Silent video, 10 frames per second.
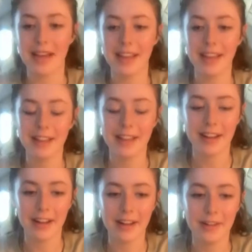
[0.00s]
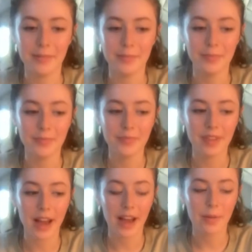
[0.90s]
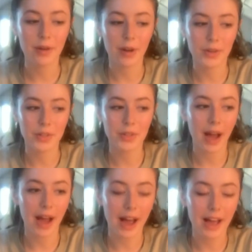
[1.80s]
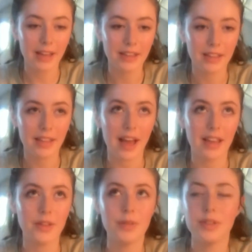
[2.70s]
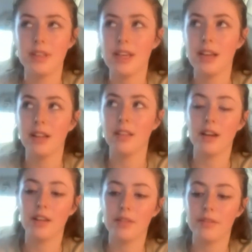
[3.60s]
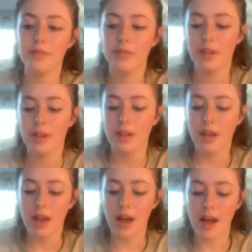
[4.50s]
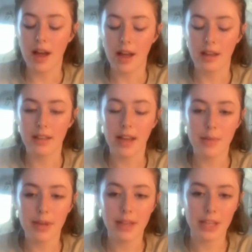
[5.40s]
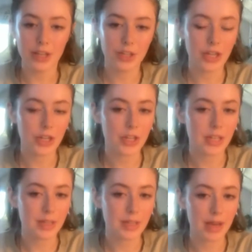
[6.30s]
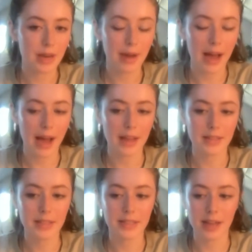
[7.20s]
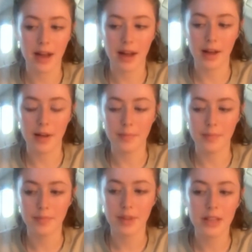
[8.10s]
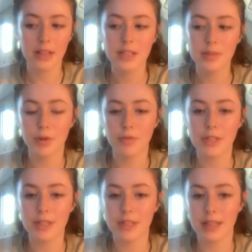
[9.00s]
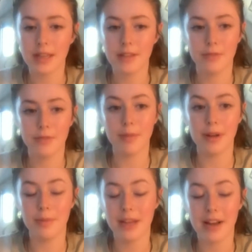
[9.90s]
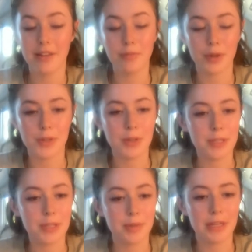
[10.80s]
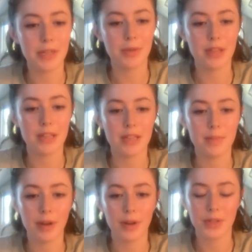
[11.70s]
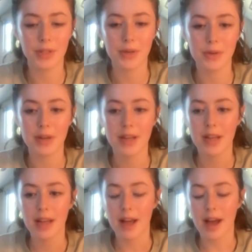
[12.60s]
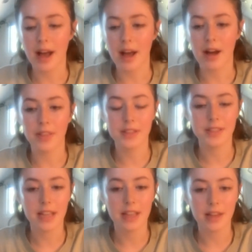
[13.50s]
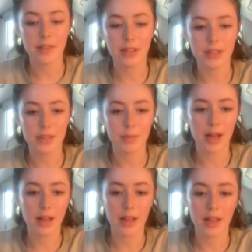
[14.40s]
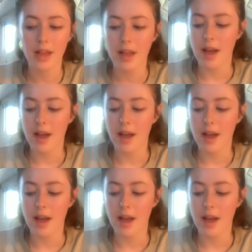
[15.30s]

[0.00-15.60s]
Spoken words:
Maggie. I would also add that you see in a lot of climate legislation that's being passed, at least more recently, from we have personal experience with this, but also on the state level as well,